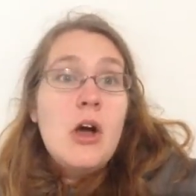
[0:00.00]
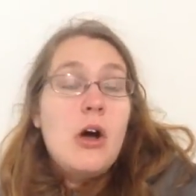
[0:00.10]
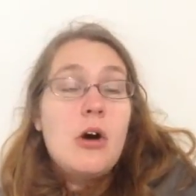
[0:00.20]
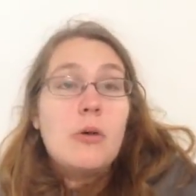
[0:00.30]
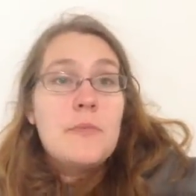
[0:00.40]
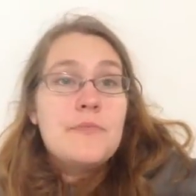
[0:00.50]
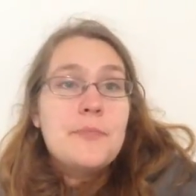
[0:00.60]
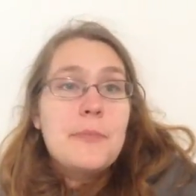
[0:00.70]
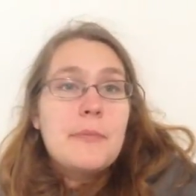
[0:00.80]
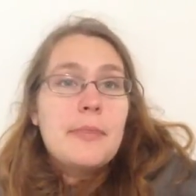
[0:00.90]
Oh,
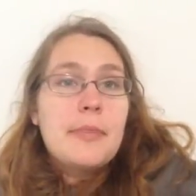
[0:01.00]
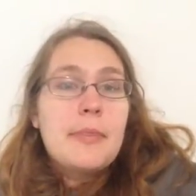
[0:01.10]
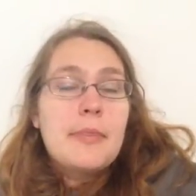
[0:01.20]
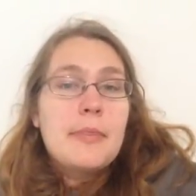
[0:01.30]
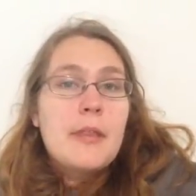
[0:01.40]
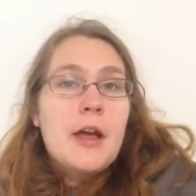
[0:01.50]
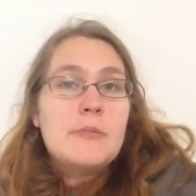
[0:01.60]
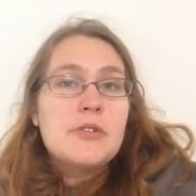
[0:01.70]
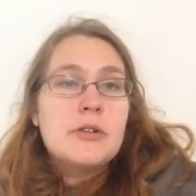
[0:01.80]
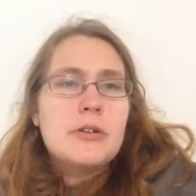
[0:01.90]

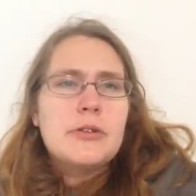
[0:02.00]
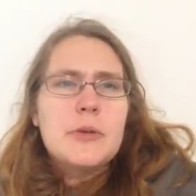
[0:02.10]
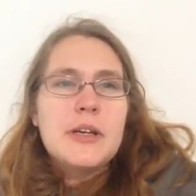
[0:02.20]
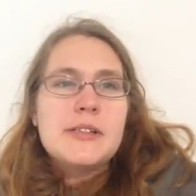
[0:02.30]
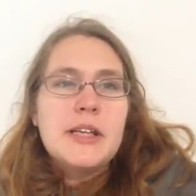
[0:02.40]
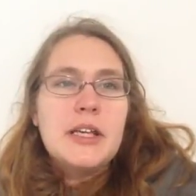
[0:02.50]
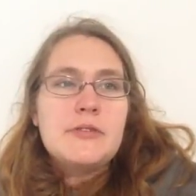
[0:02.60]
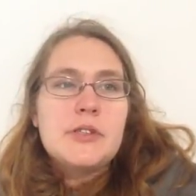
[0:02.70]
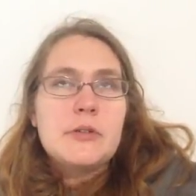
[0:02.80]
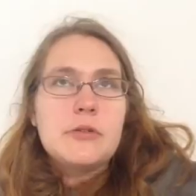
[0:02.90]
um, so the earthquake
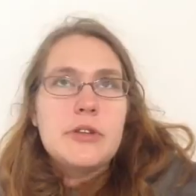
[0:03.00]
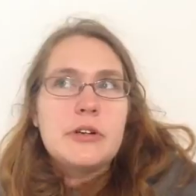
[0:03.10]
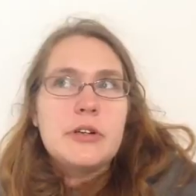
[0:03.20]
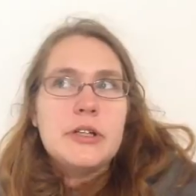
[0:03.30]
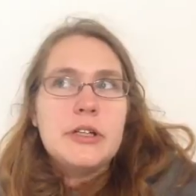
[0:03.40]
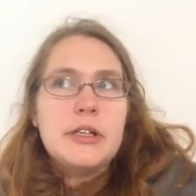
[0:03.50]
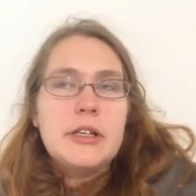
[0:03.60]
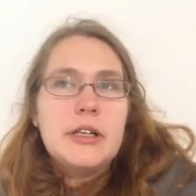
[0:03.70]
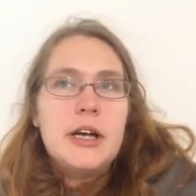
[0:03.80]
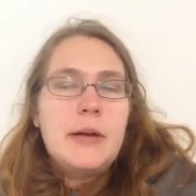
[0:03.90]
safe, so they're good.
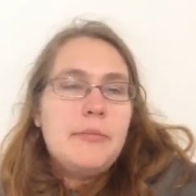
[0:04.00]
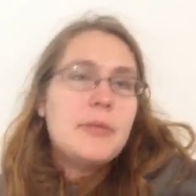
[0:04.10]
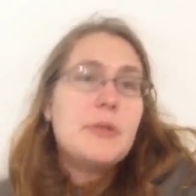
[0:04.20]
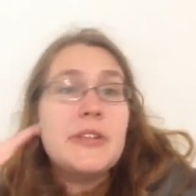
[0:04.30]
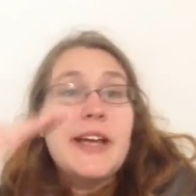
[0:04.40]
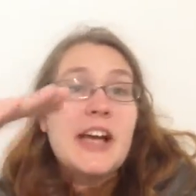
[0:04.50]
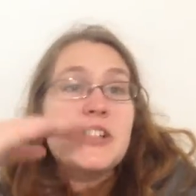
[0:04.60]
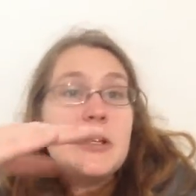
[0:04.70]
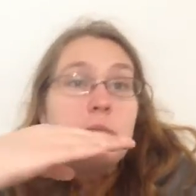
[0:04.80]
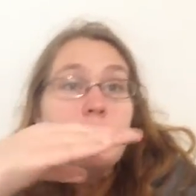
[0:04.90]
Um, the building
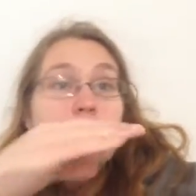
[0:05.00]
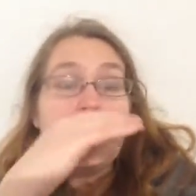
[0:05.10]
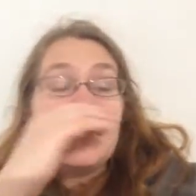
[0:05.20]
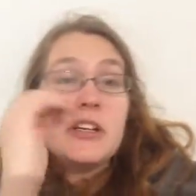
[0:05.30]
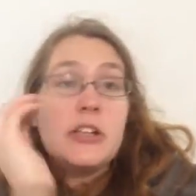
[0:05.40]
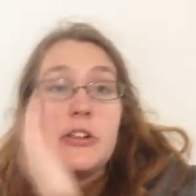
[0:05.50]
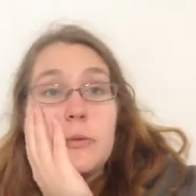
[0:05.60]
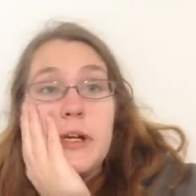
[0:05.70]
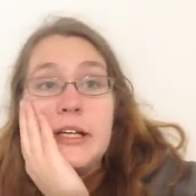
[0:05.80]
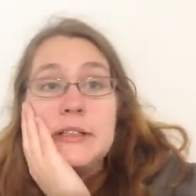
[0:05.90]
actually moves during an
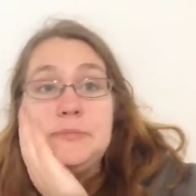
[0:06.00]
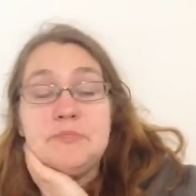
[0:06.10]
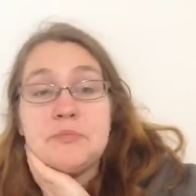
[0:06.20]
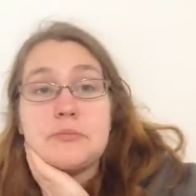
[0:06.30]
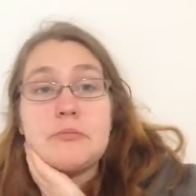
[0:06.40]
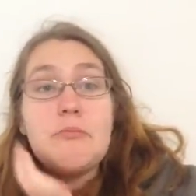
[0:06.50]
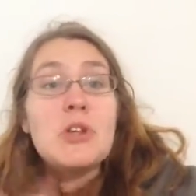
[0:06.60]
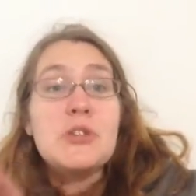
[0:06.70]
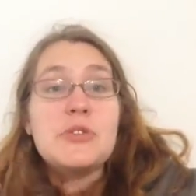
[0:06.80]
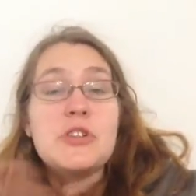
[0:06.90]
earthquake,
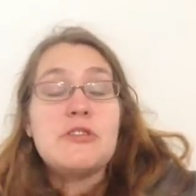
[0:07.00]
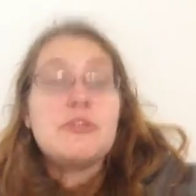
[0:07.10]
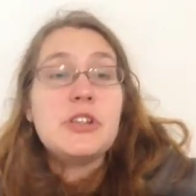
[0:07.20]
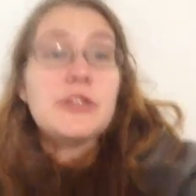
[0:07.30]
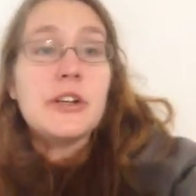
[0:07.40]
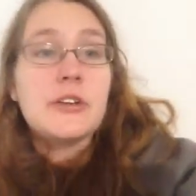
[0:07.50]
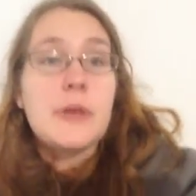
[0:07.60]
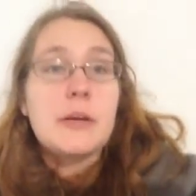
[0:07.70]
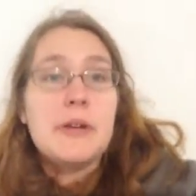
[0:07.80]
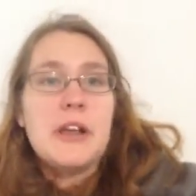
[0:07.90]
so you still feel the
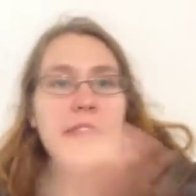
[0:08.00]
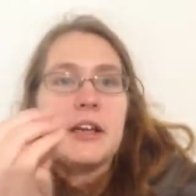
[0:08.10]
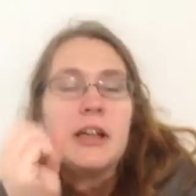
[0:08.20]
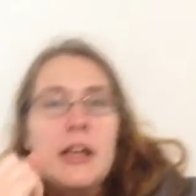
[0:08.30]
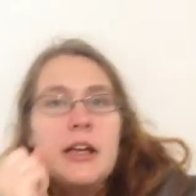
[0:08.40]
earthquake, but nothing.